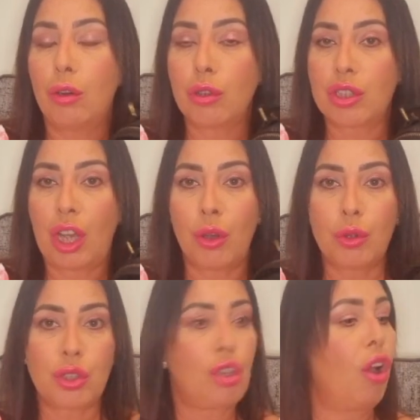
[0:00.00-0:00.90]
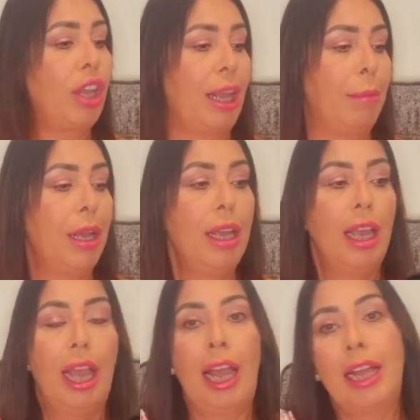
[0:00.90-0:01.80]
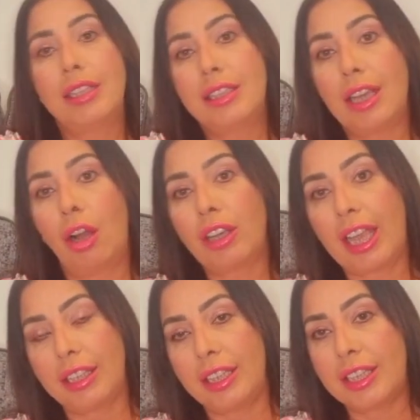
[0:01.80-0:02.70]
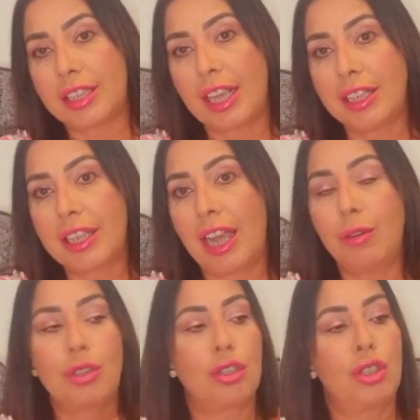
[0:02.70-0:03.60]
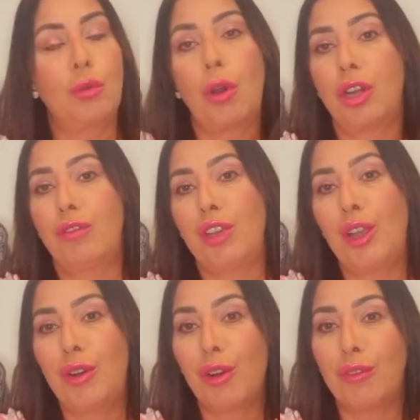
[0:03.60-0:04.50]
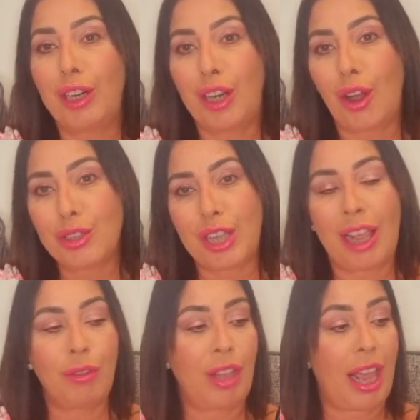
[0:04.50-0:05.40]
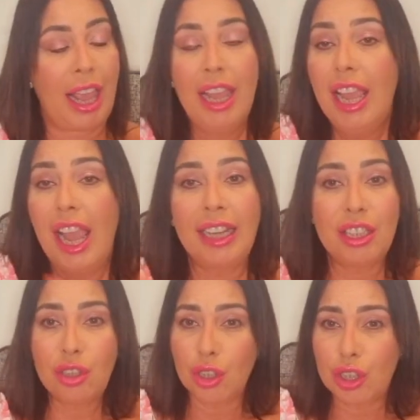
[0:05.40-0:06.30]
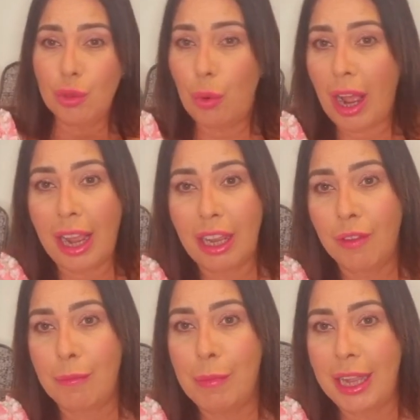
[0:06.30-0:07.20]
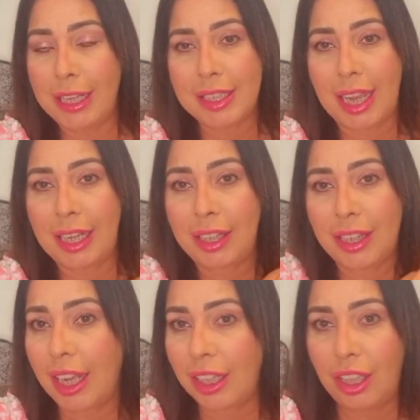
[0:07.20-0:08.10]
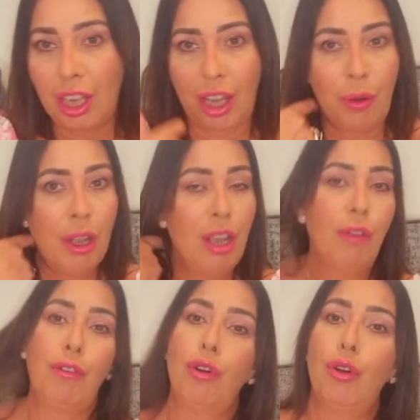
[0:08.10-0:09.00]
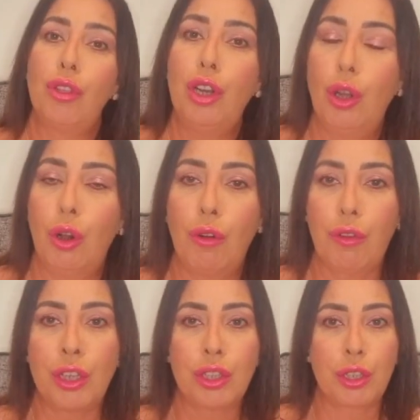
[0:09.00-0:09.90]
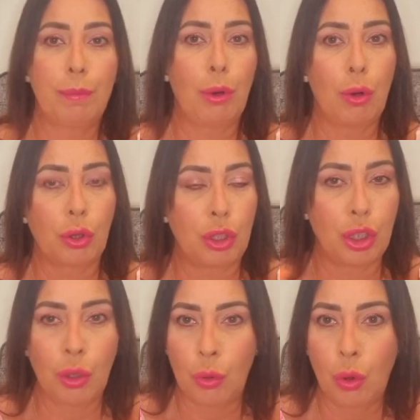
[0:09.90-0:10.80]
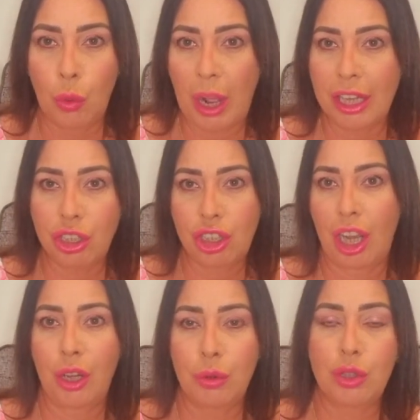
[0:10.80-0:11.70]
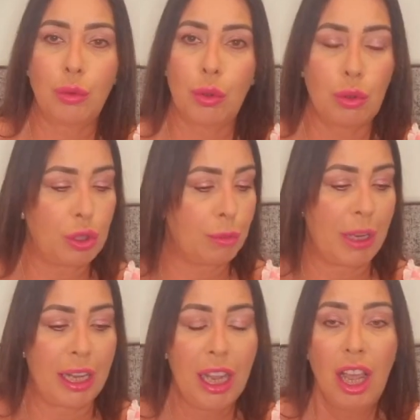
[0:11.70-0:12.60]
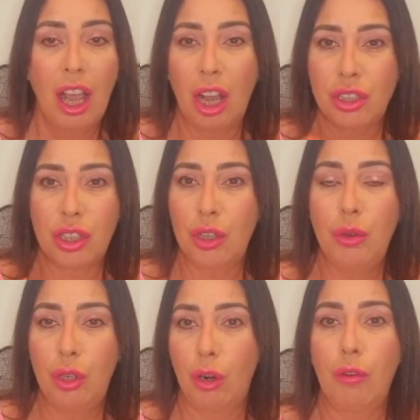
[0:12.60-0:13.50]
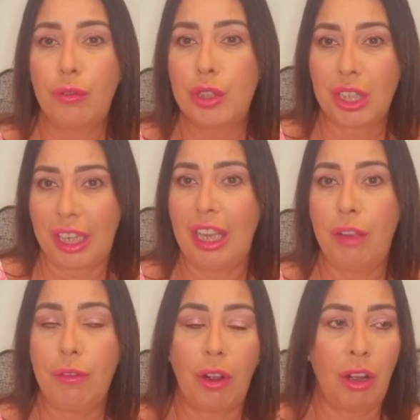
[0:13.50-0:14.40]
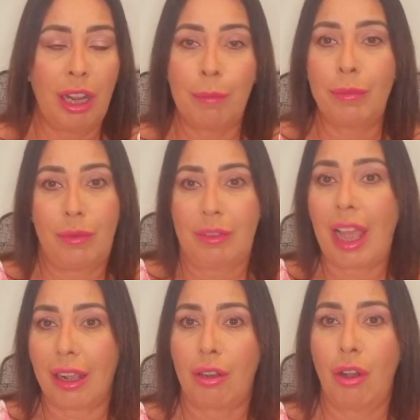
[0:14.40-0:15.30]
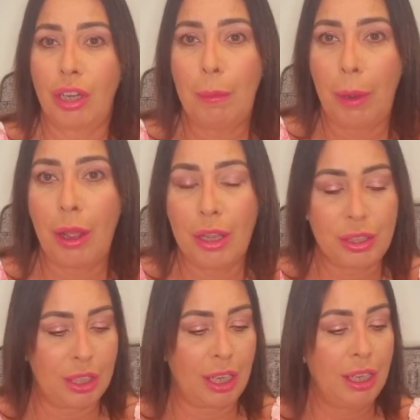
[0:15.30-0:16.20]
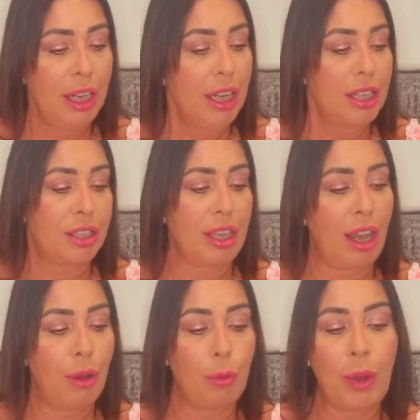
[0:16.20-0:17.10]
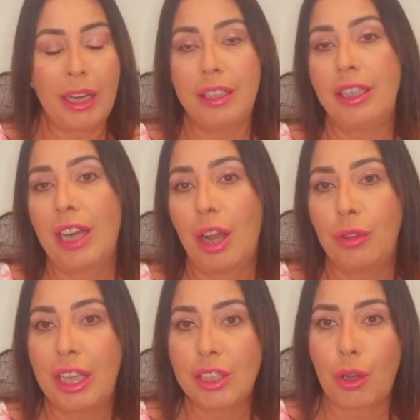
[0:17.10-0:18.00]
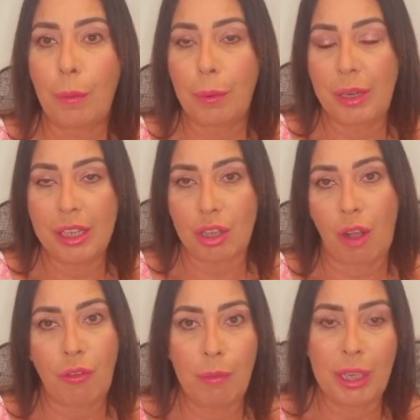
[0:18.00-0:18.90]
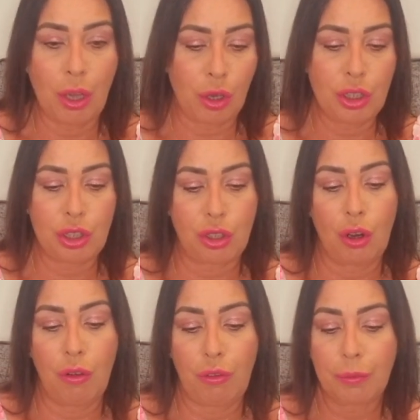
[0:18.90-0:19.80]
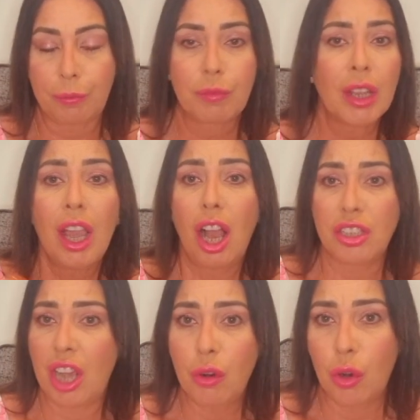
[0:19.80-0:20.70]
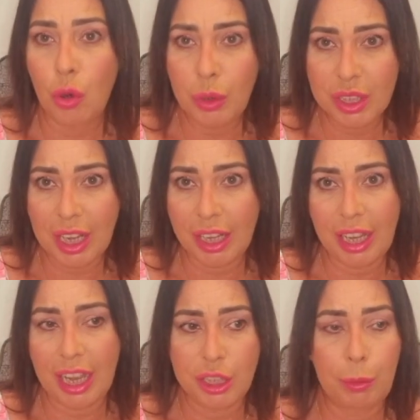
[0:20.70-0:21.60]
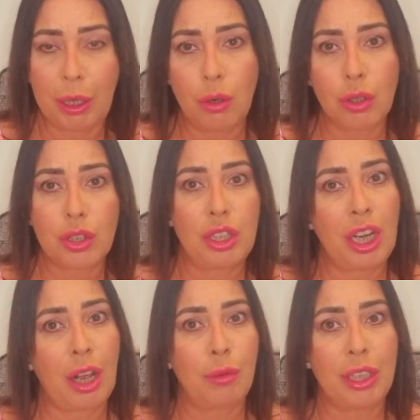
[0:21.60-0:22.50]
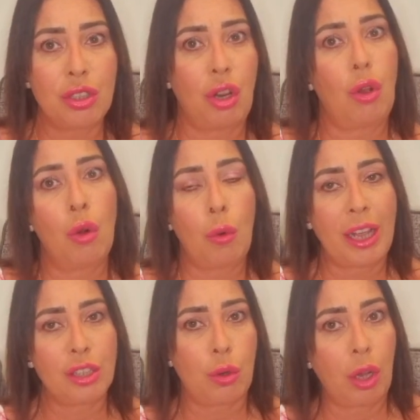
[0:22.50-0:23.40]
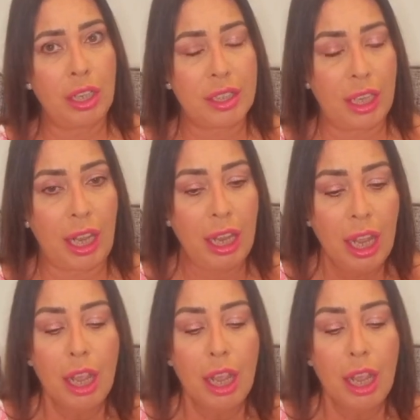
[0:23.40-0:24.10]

or so's time, and I'll get this sent out to one of you lovely lot out there. And it's just a way of me saying thank you for all the love and support that you always show towards me. I do love to give. I am that kind of person. So when, you know, these companies offer me nice stuff, I don't always say yes because, you know, it's not always quality.